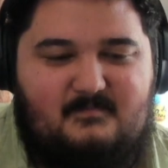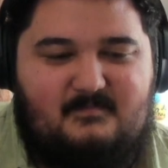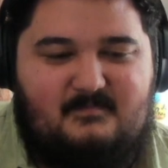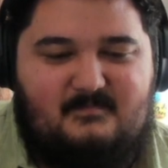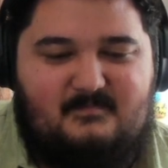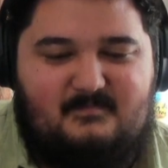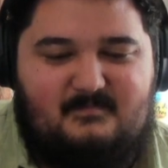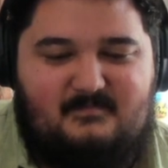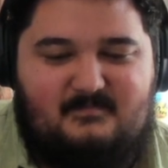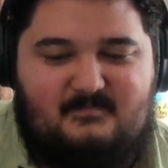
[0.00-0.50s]

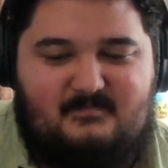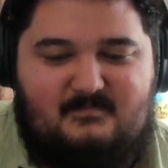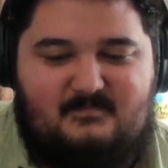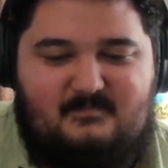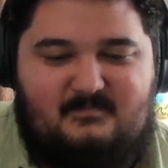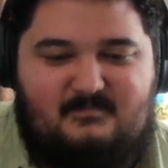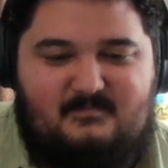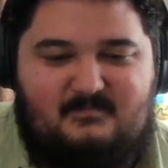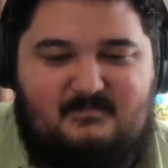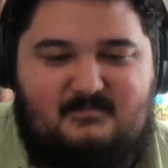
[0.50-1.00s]

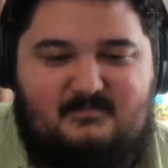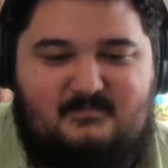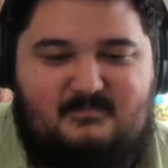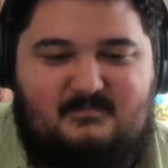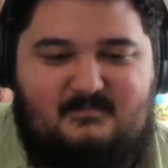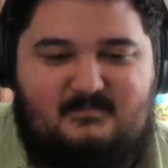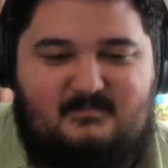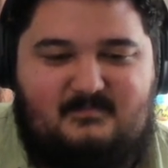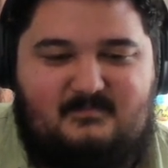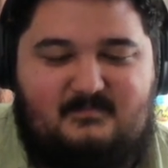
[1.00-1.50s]

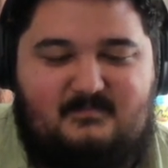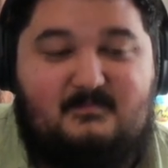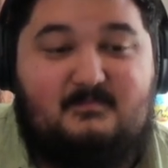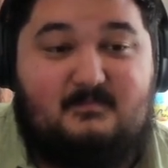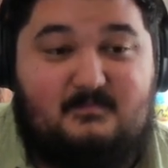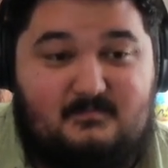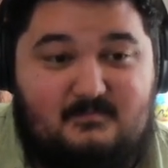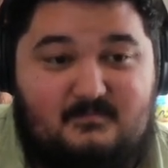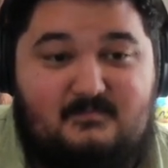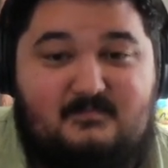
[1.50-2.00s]

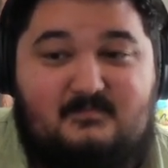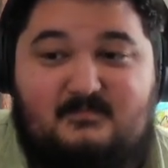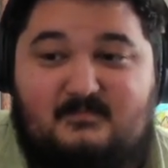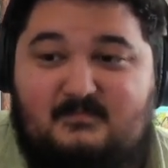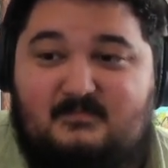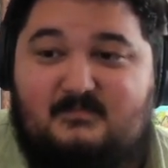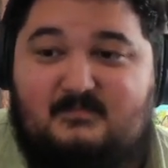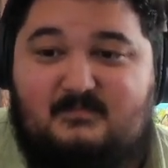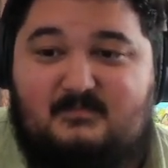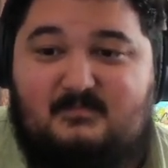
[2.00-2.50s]

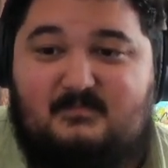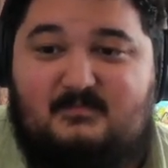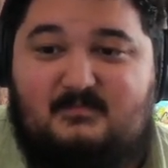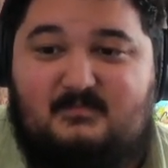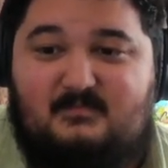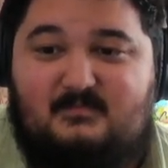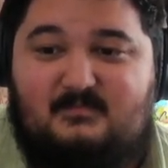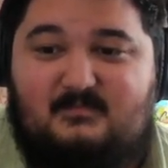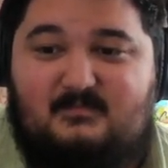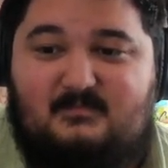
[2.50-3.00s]

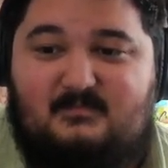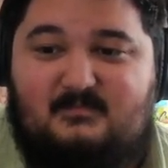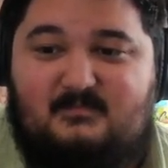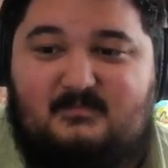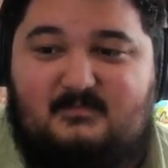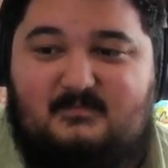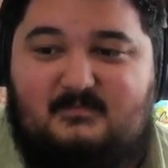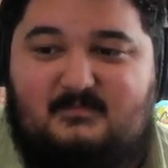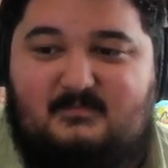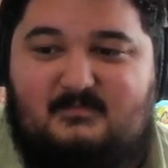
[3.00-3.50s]

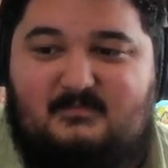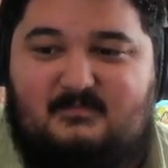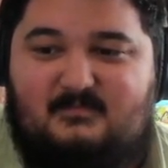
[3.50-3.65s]
(not speaking)